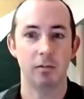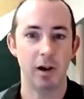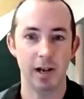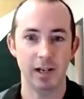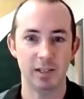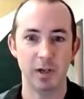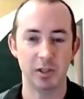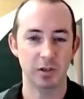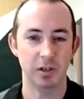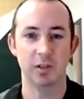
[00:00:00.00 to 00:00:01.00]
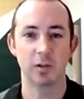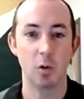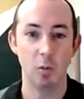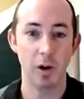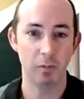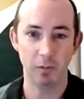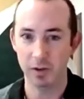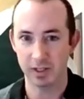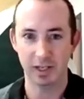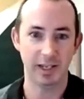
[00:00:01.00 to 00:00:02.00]
right, and is measuring zero wind when
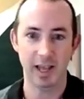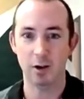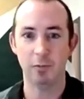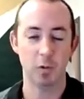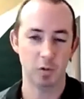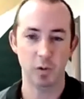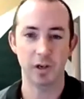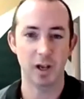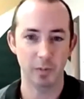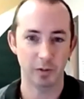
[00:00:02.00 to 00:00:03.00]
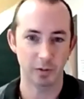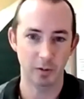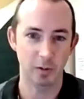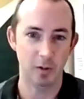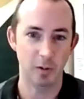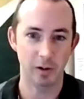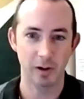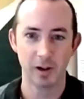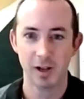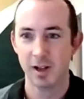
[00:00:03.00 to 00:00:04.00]
there's a gale force wind coming through,
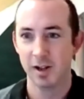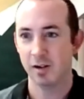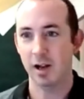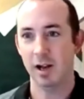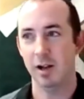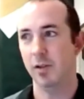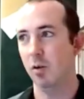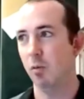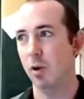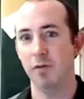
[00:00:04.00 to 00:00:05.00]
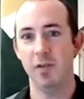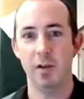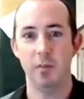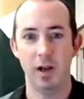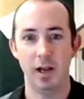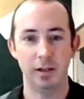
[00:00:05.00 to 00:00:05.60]
or one of them